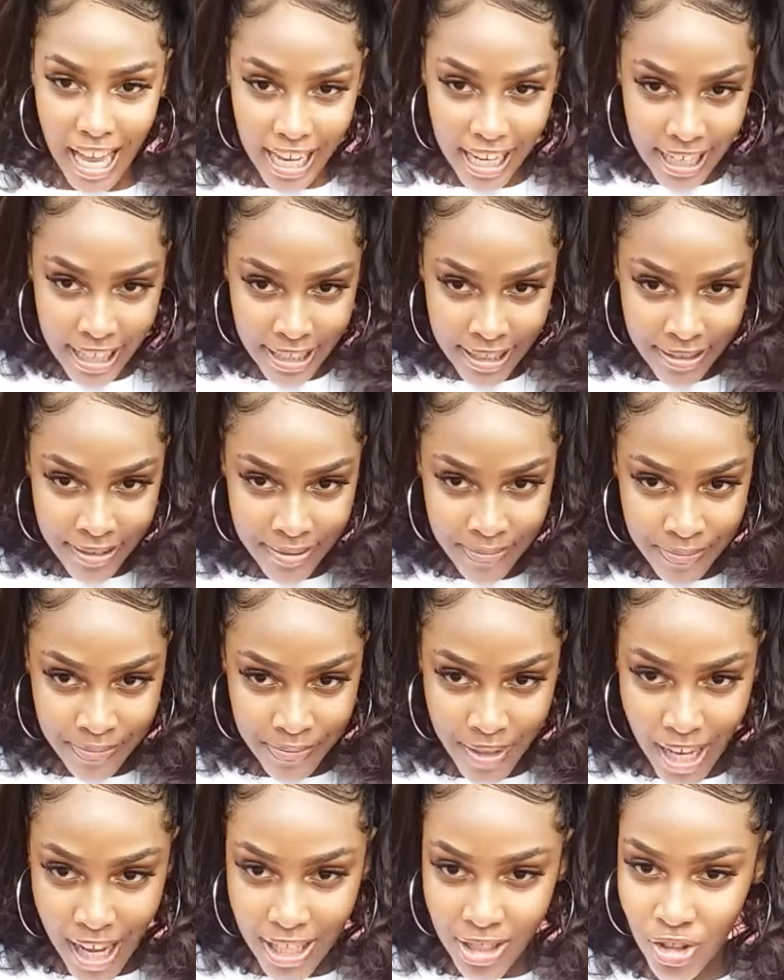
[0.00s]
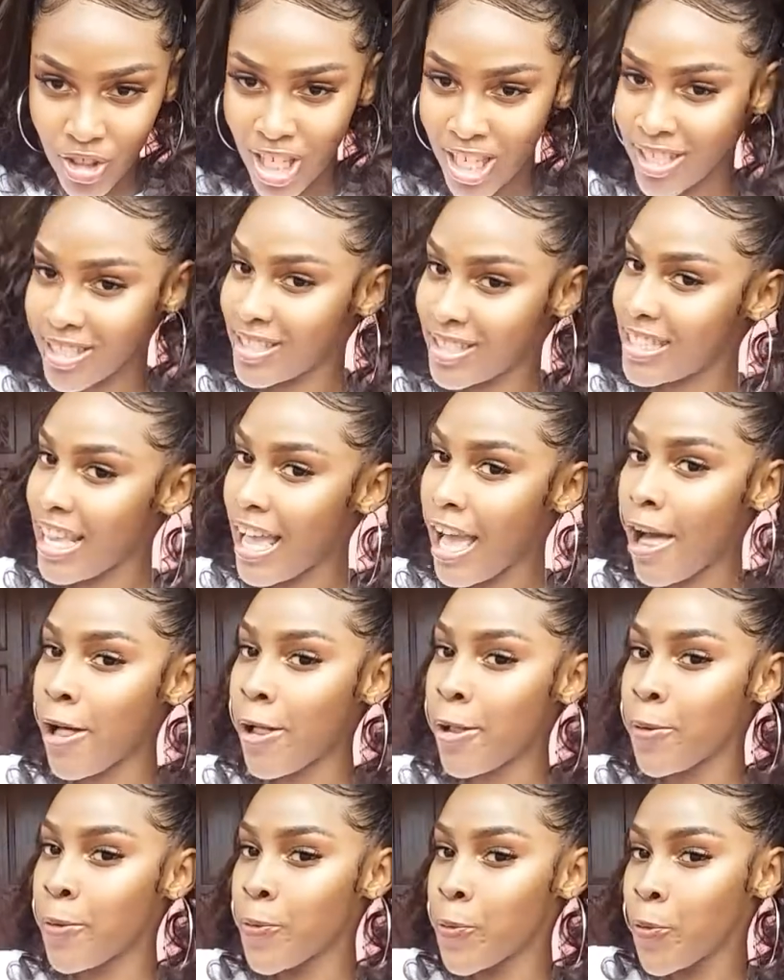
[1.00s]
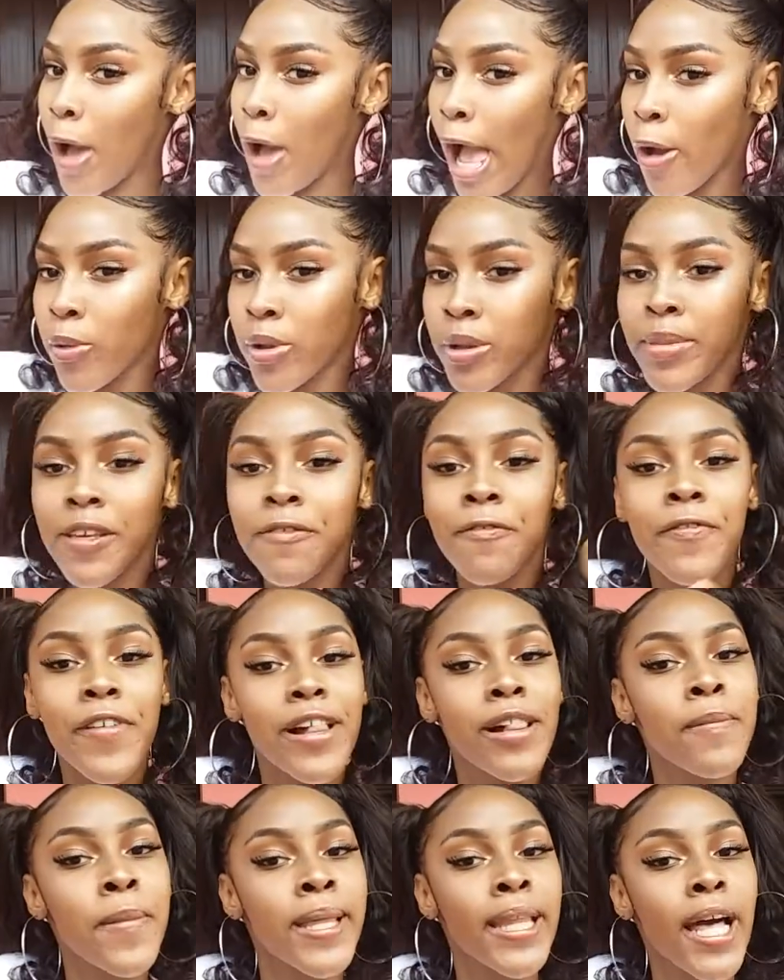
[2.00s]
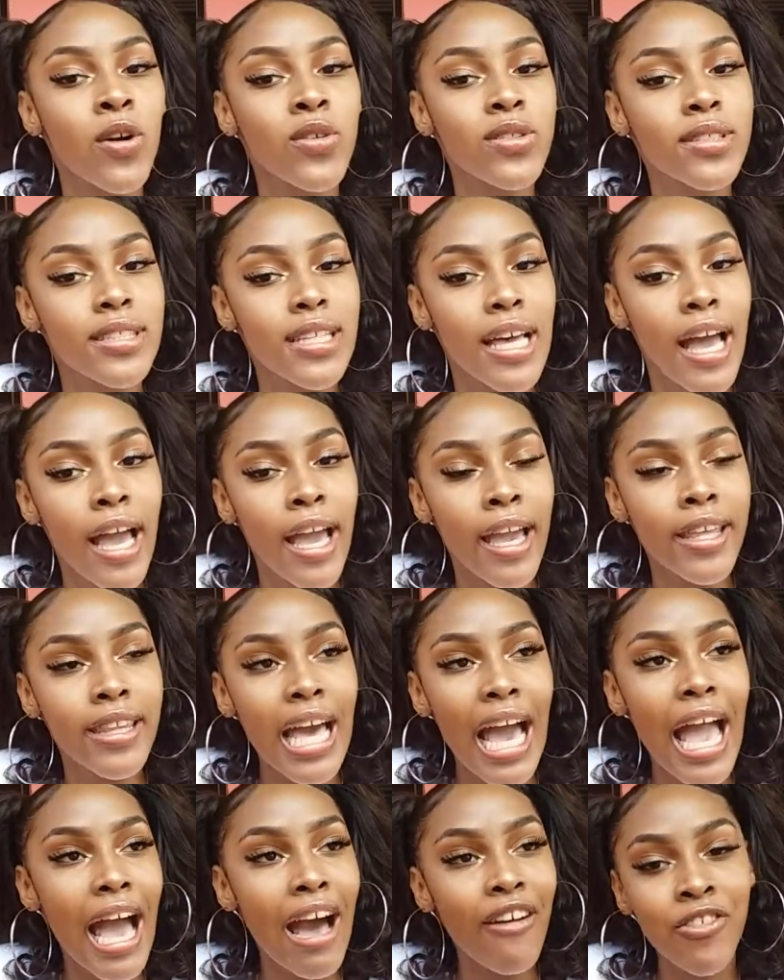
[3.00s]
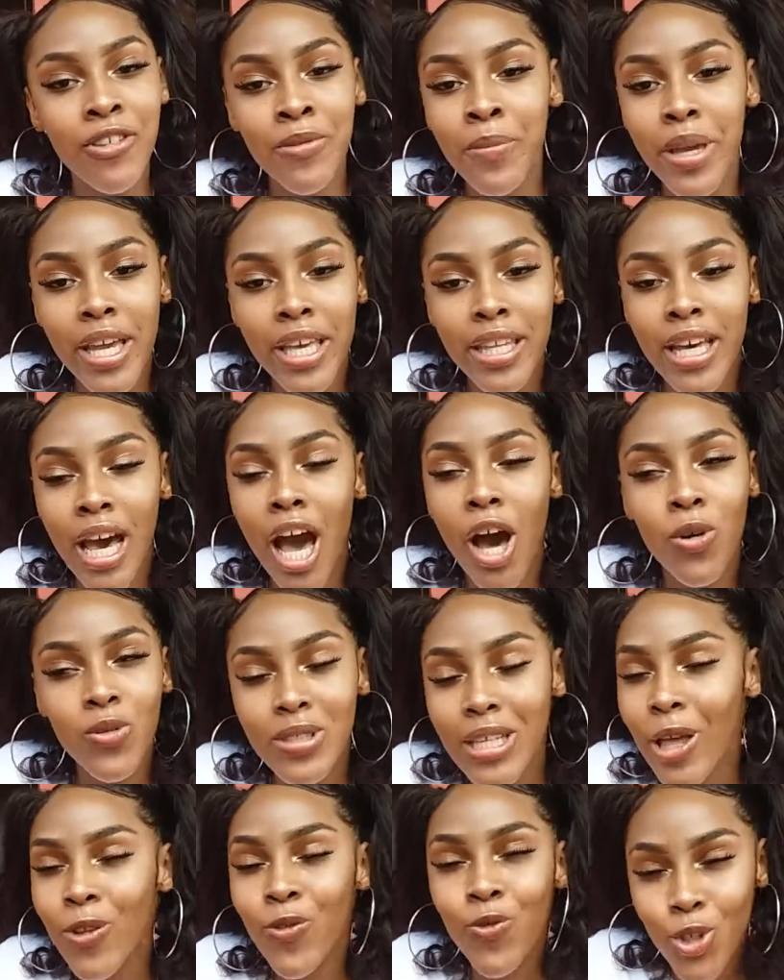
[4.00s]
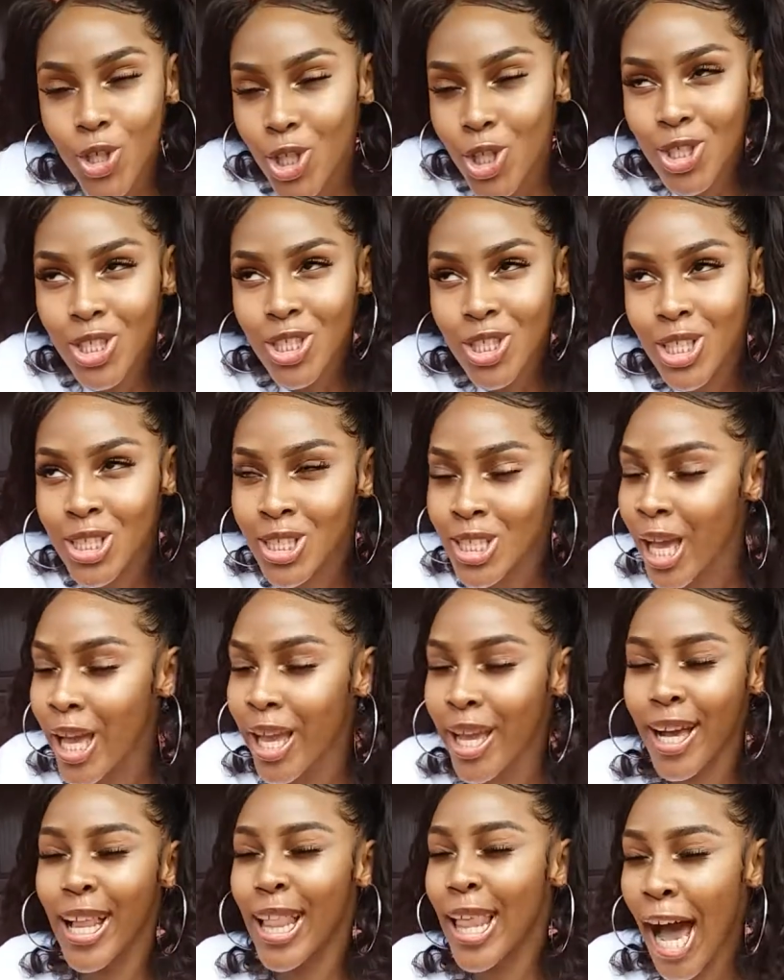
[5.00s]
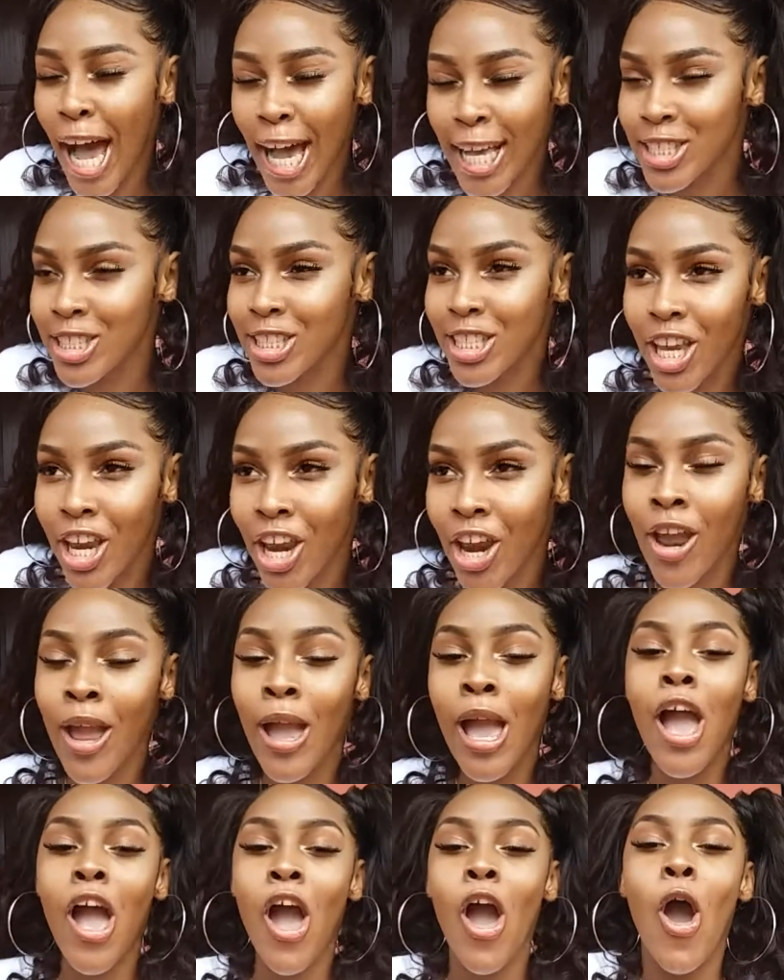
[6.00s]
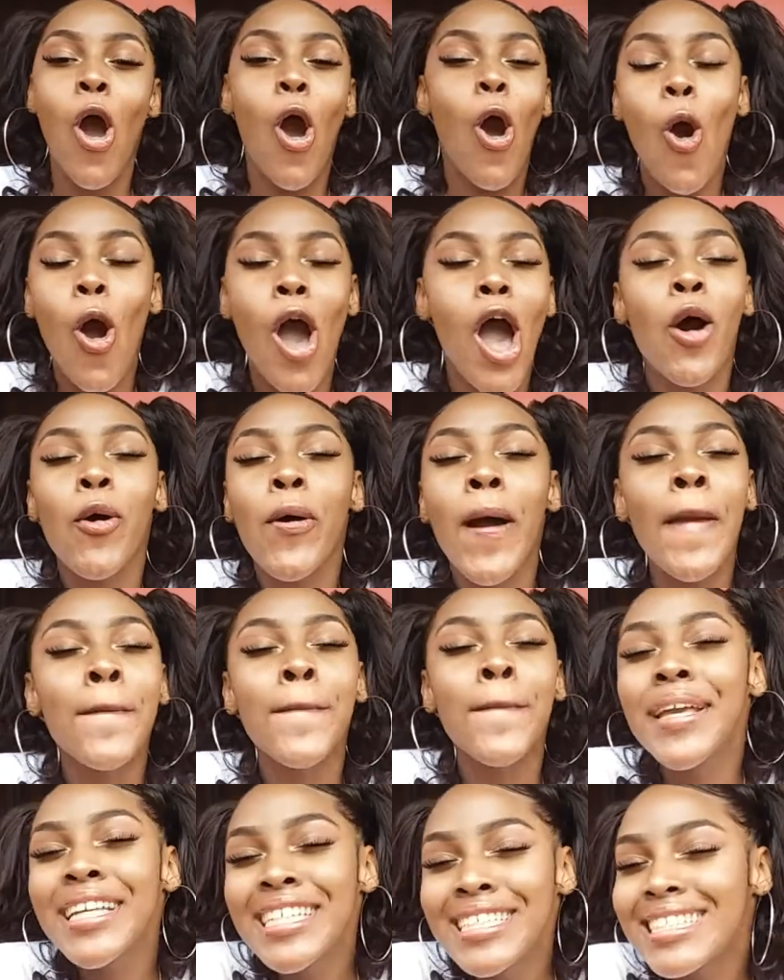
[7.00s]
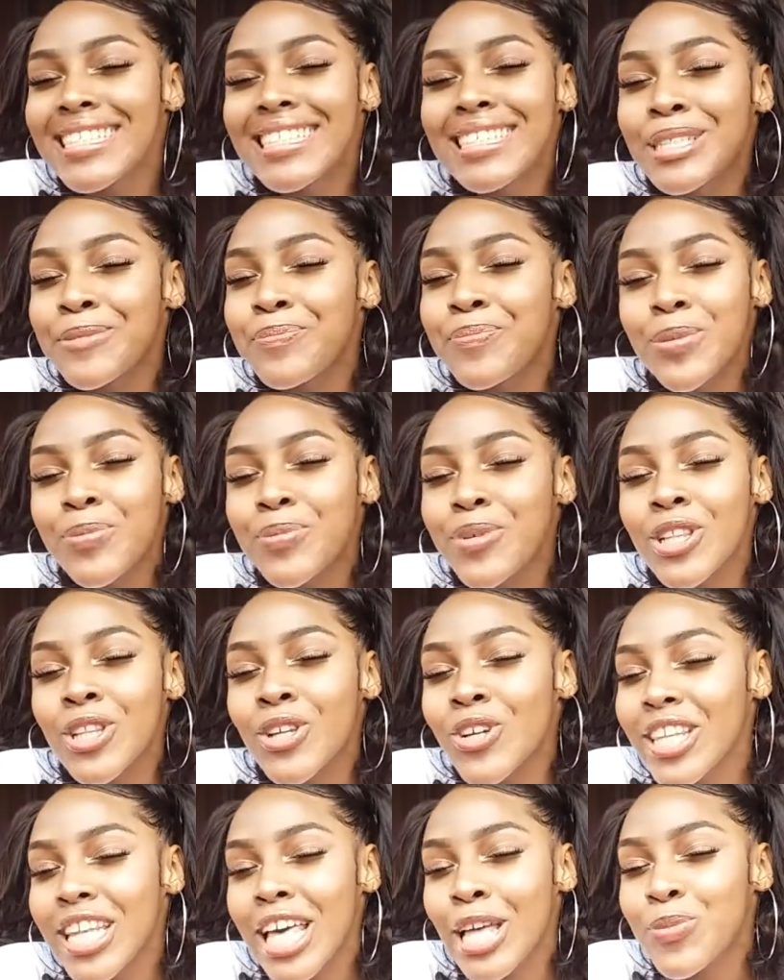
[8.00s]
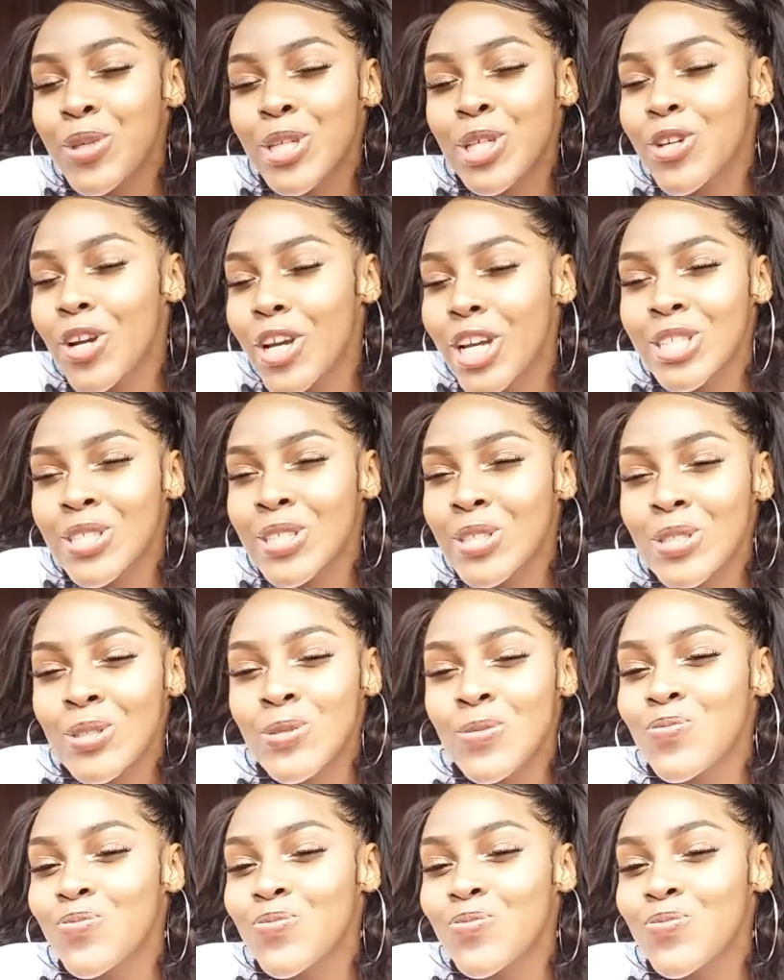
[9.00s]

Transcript: And as you can see, I will be filming outside. I haven't made an outside video since like last year. Oh, how I miss the people looking at me crazy.